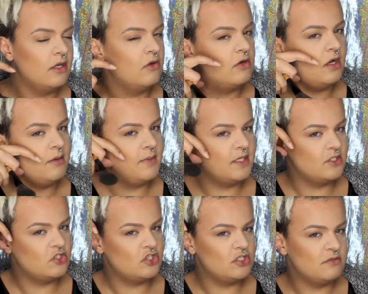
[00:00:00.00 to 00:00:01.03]
it'll kind of make the
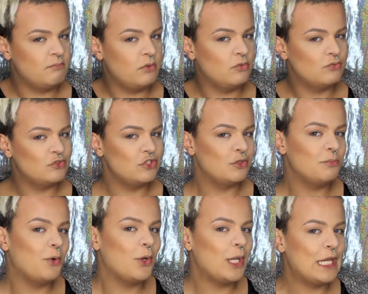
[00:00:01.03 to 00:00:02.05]
cheekbones look
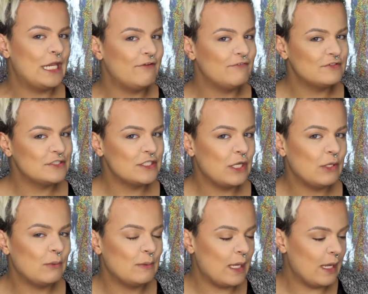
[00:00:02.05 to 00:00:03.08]
more lifted,
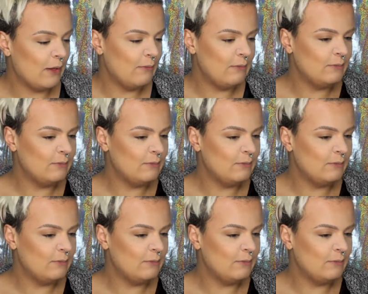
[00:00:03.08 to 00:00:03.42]
you know?